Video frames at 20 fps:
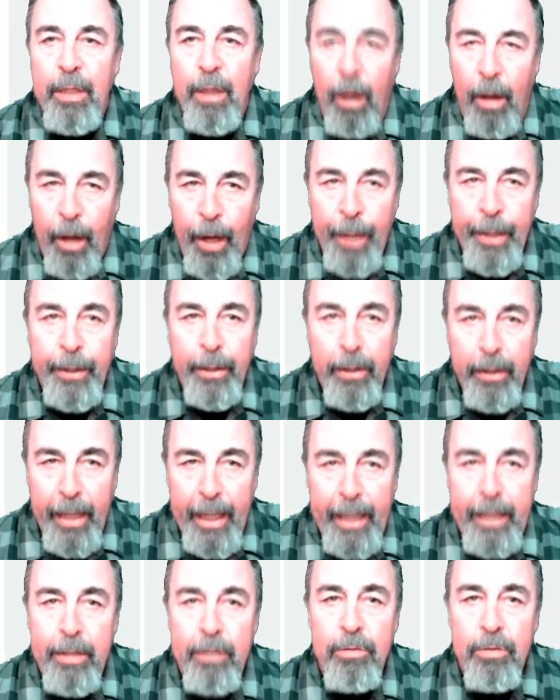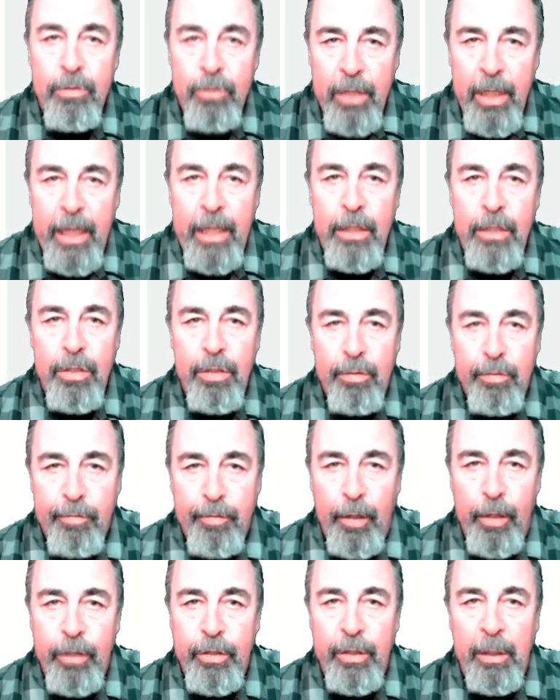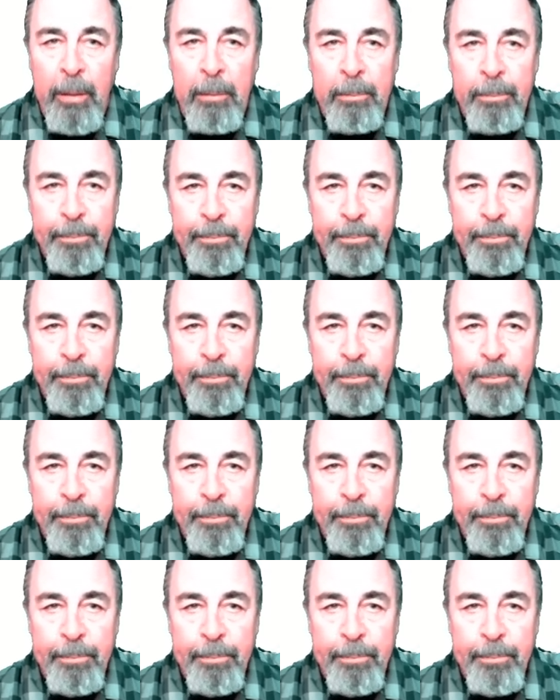on light change function.